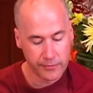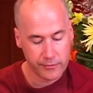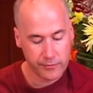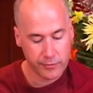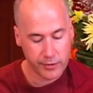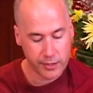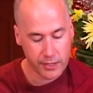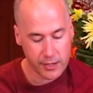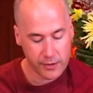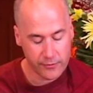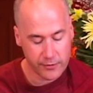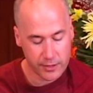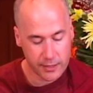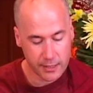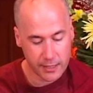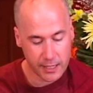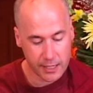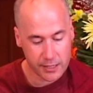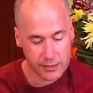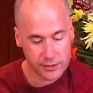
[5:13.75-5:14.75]
But
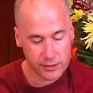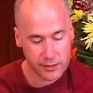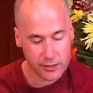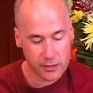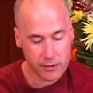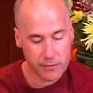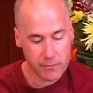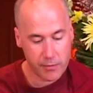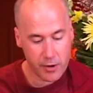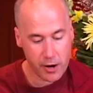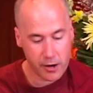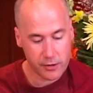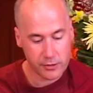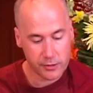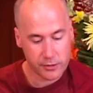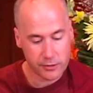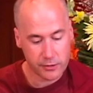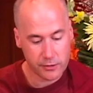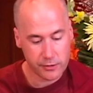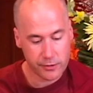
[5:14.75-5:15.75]
nevertheless, in
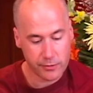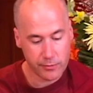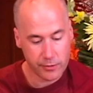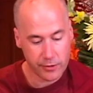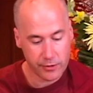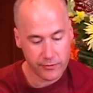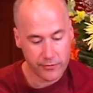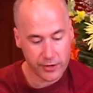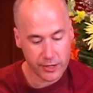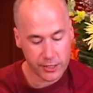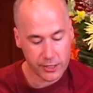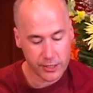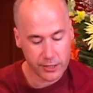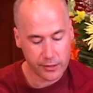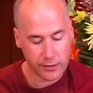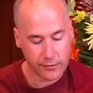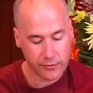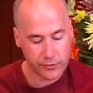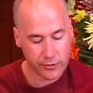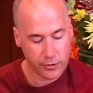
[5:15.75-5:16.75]
comparison to the motivation
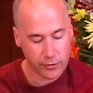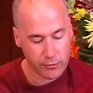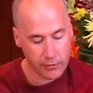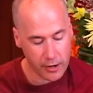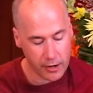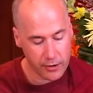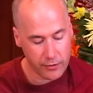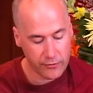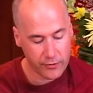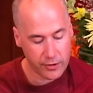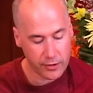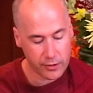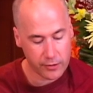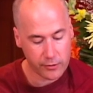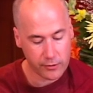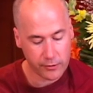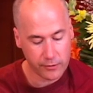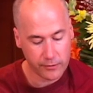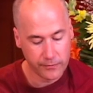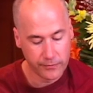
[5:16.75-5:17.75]
of the greater
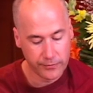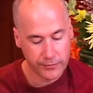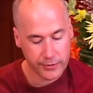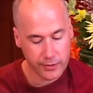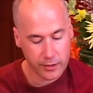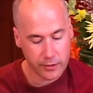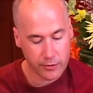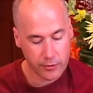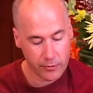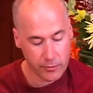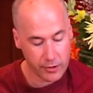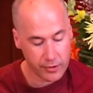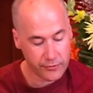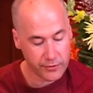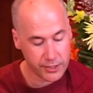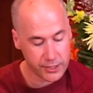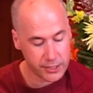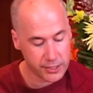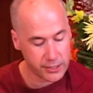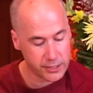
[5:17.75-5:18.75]
vehicle, your
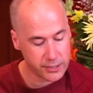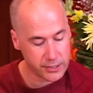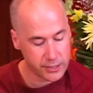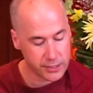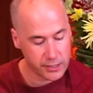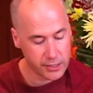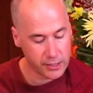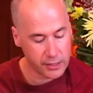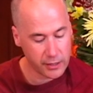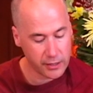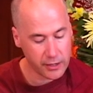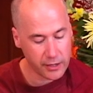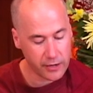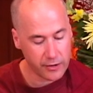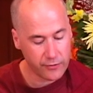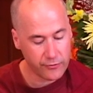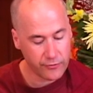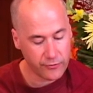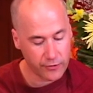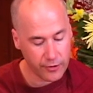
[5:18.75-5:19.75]
motivation is still
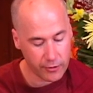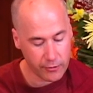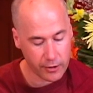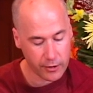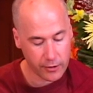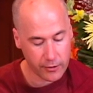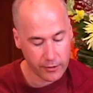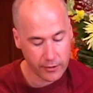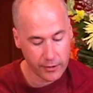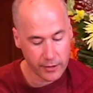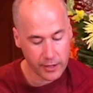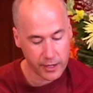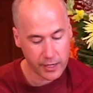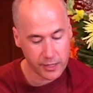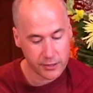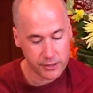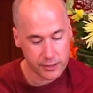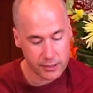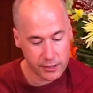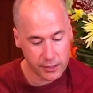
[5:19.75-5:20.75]
inferior
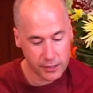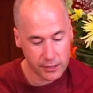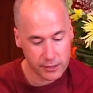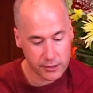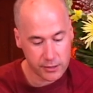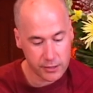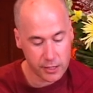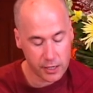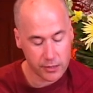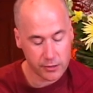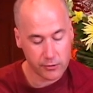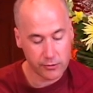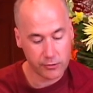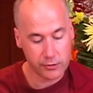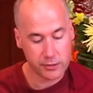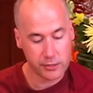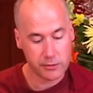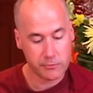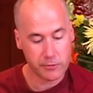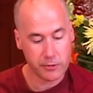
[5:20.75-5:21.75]
and still is not
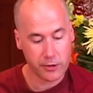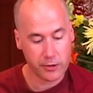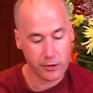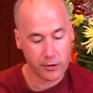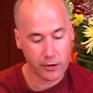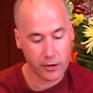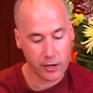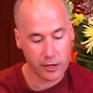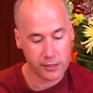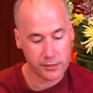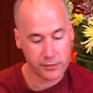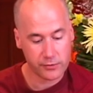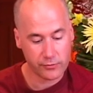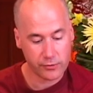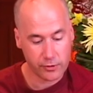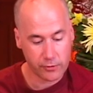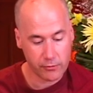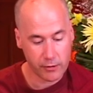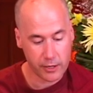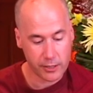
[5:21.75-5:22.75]
going to be a cause of
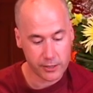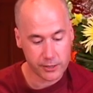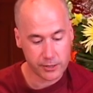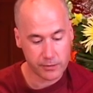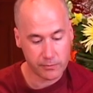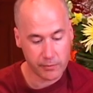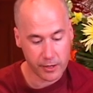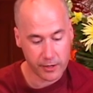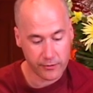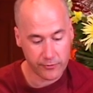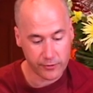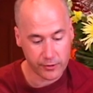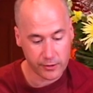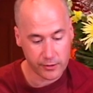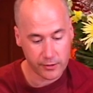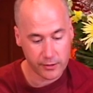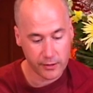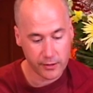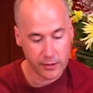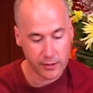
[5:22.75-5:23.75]
the greatest benefit.
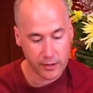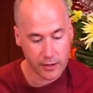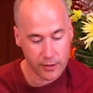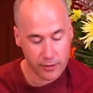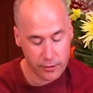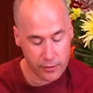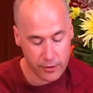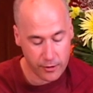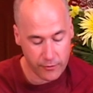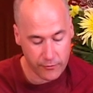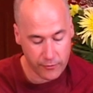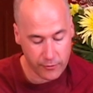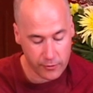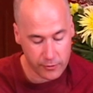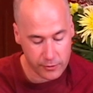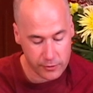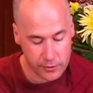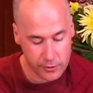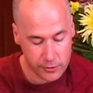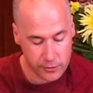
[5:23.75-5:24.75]
It,
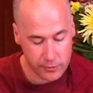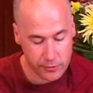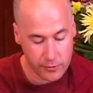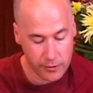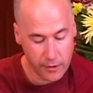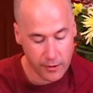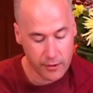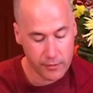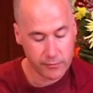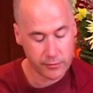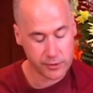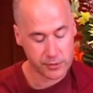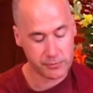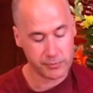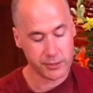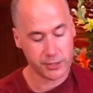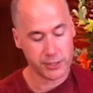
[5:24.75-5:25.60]
therefore, too, must be